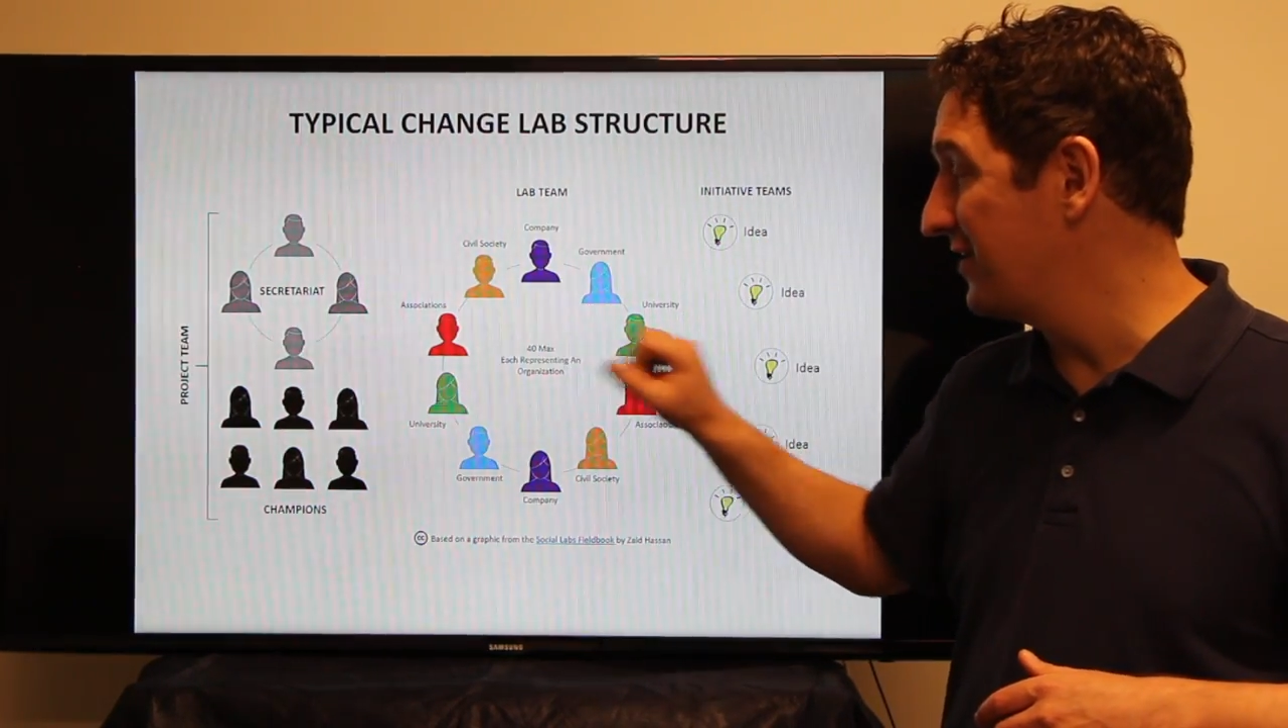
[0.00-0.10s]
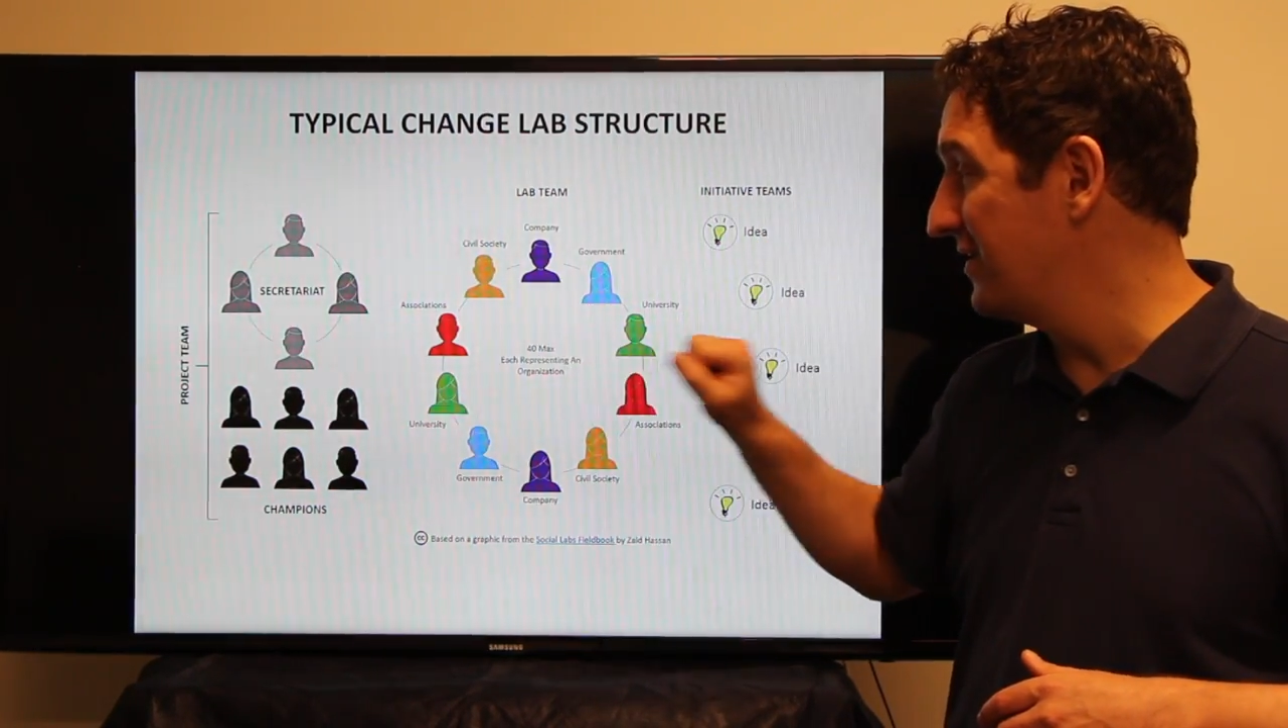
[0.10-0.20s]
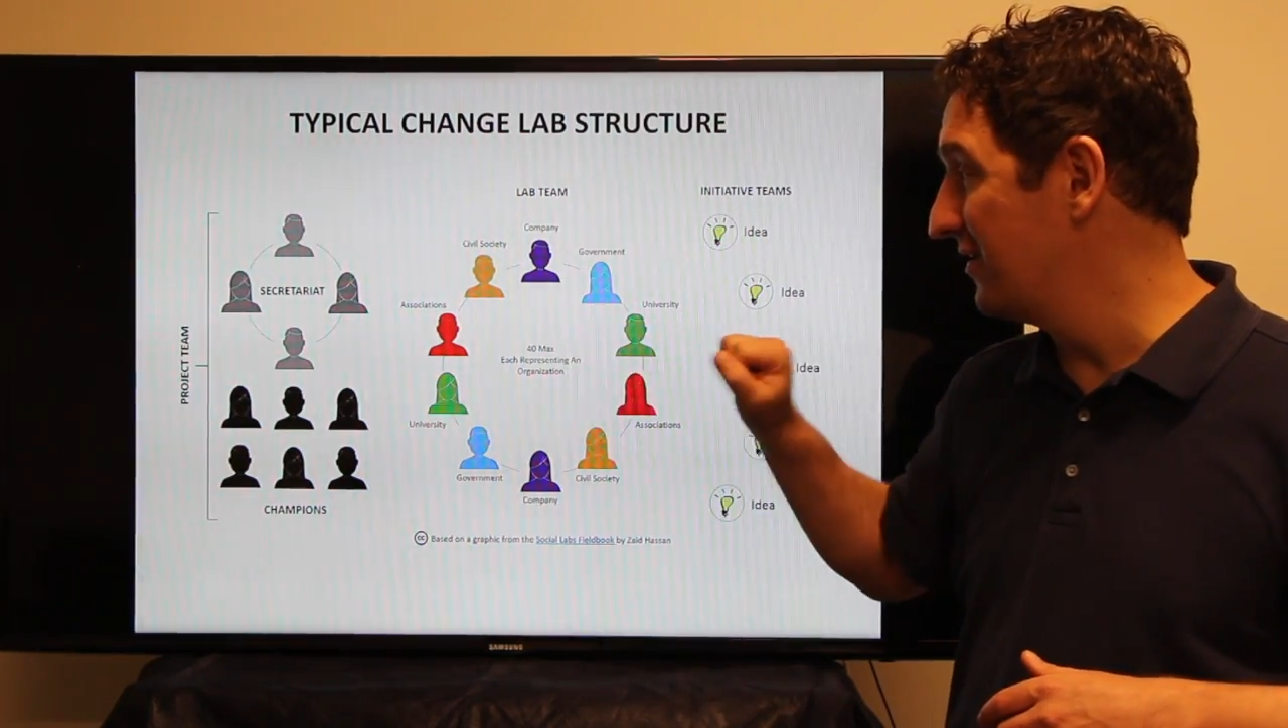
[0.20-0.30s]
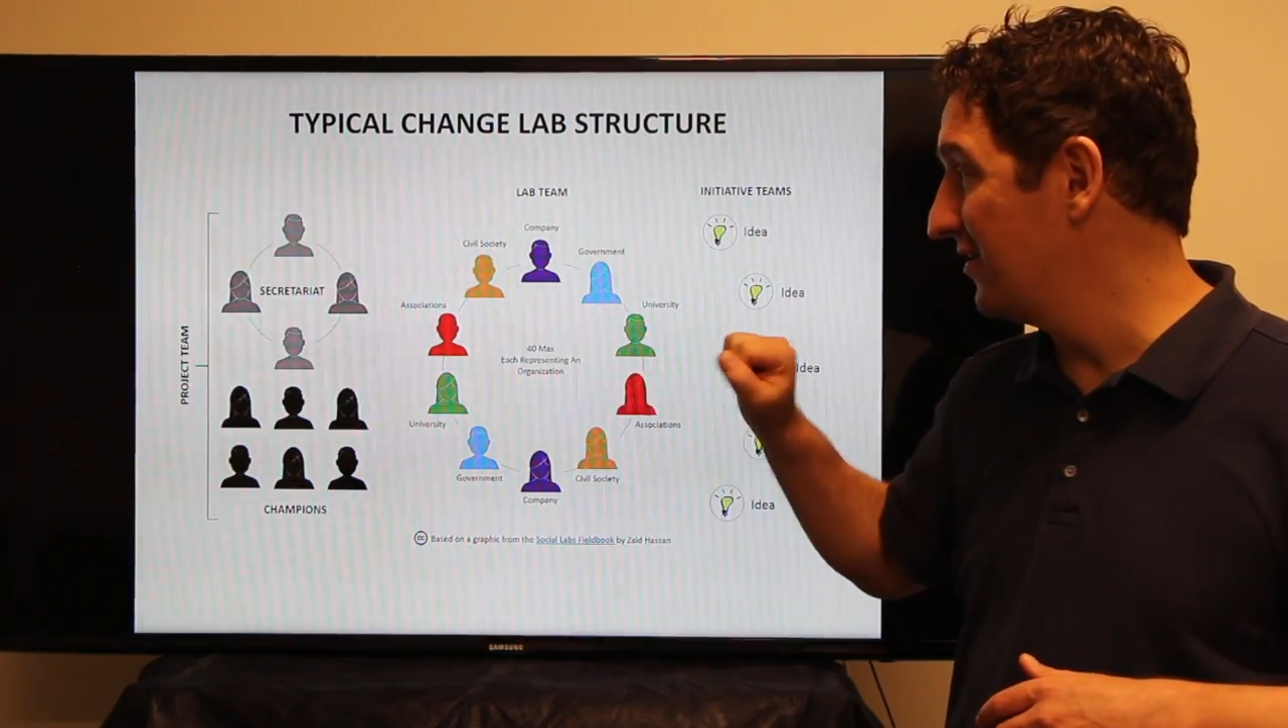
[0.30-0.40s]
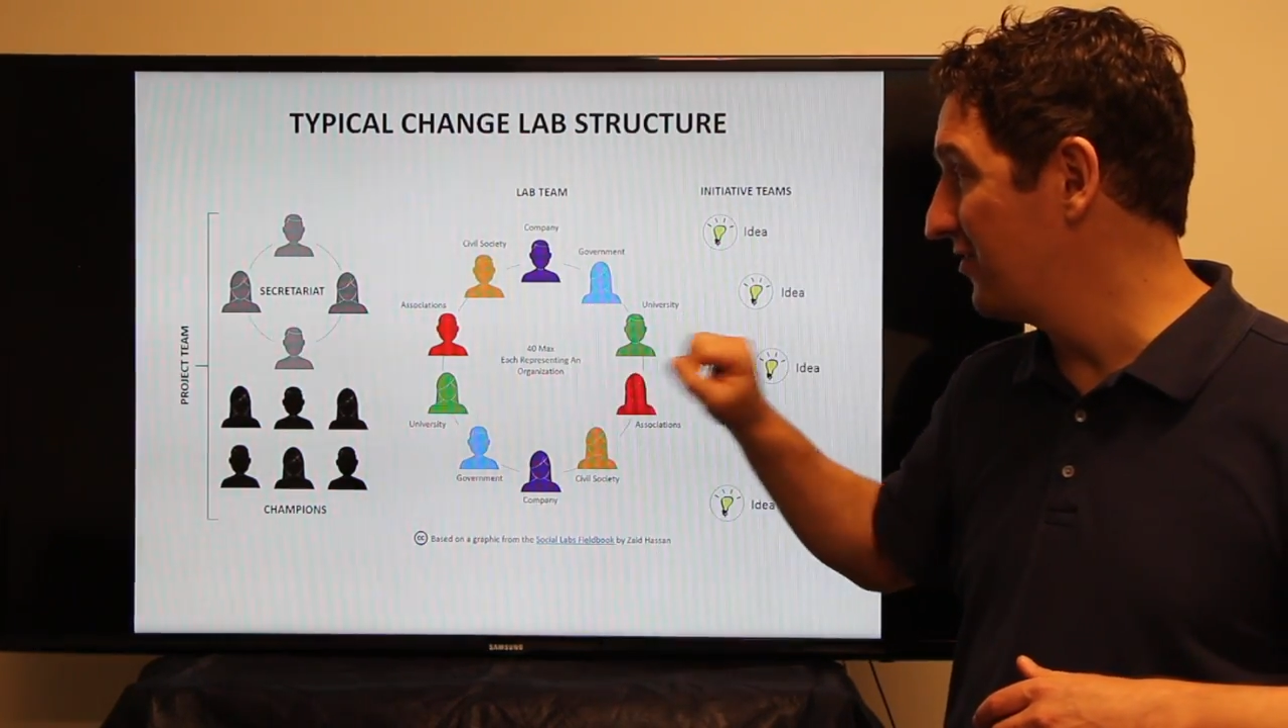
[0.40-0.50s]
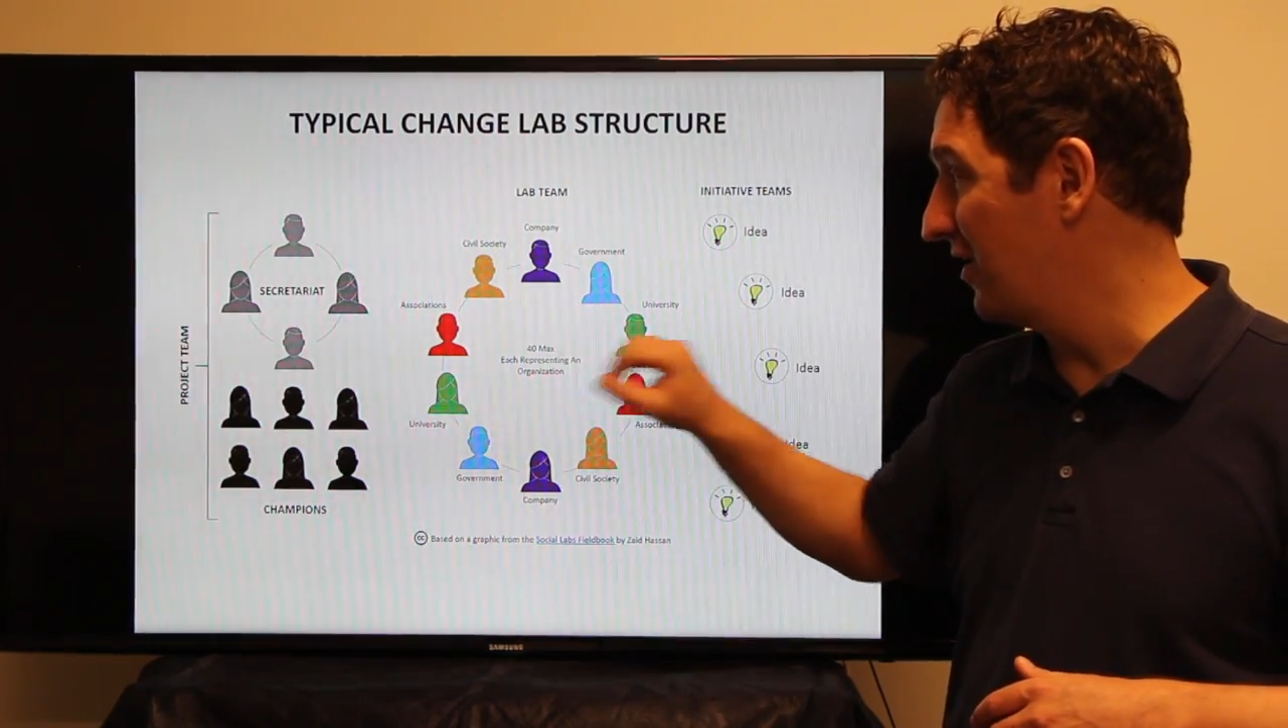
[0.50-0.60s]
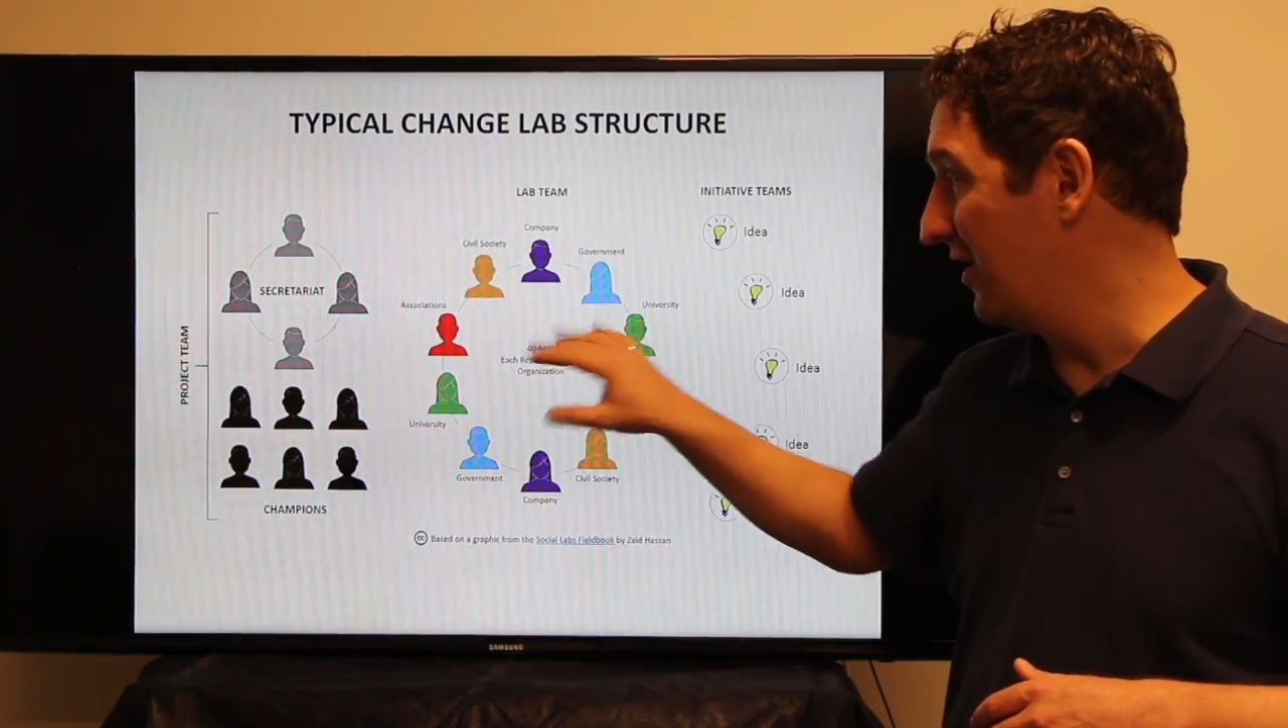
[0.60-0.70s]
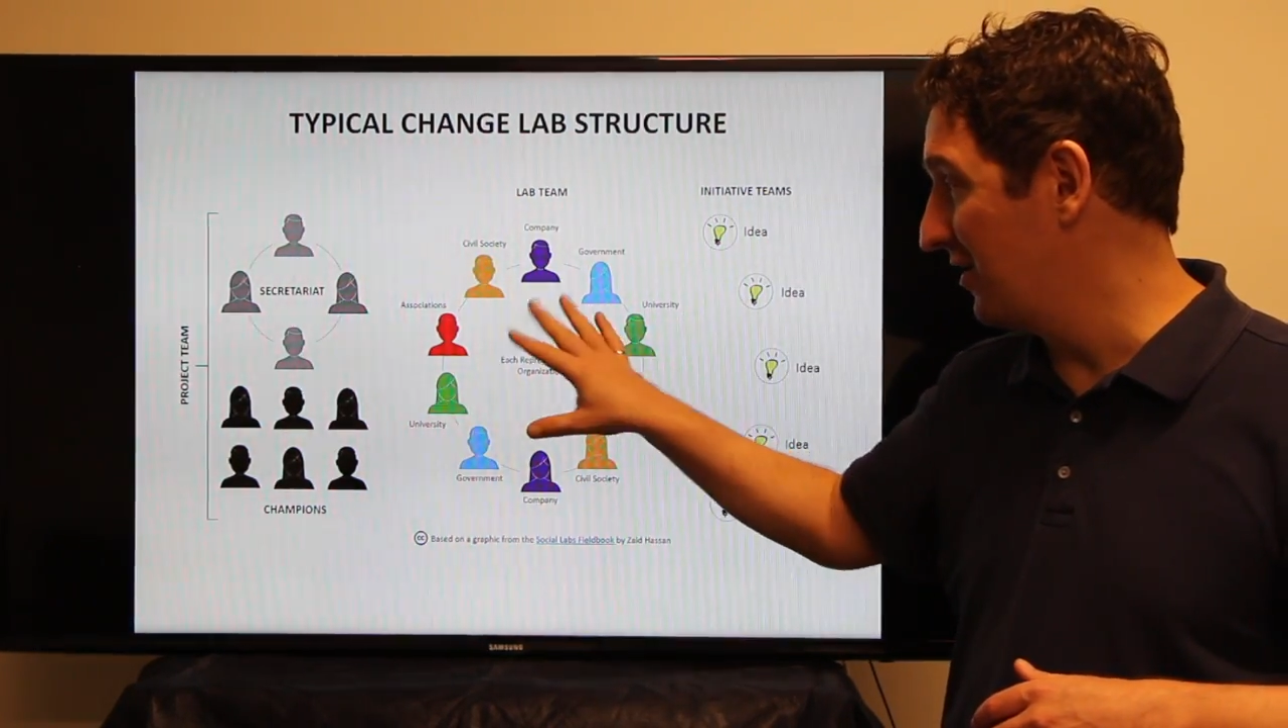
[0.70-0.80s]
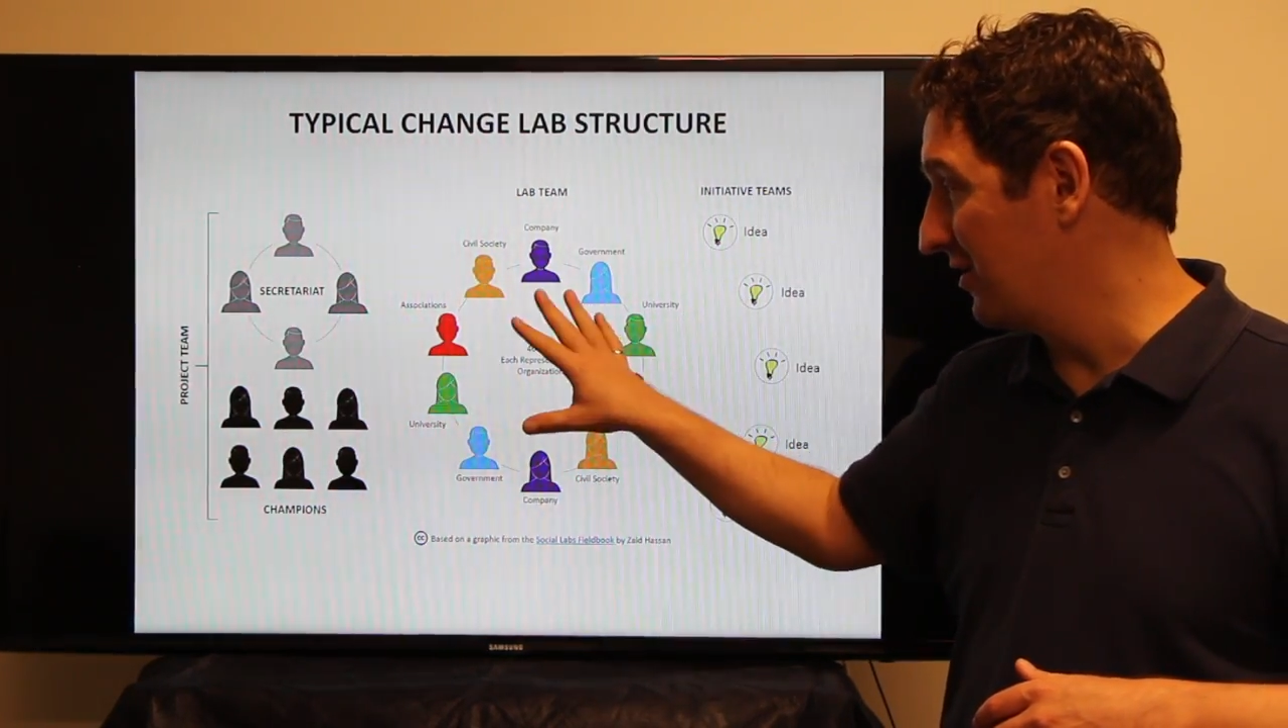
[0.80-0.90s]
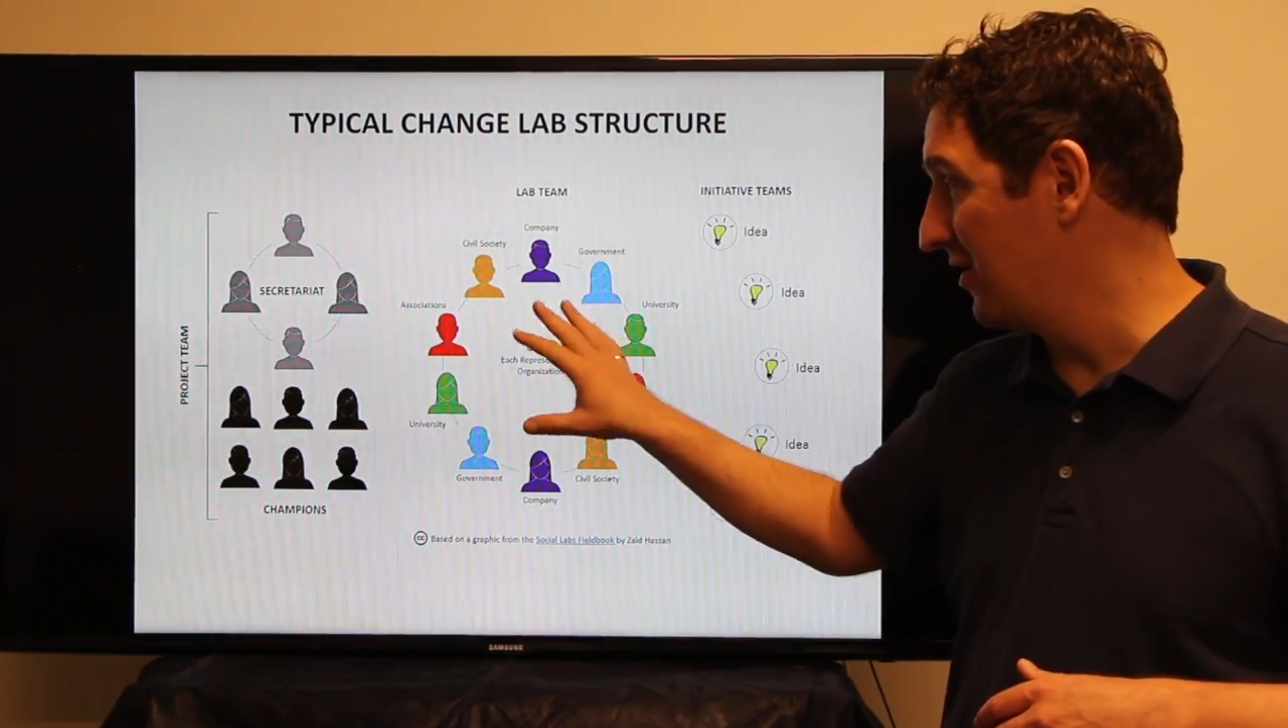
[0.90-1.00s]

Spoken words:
a year is our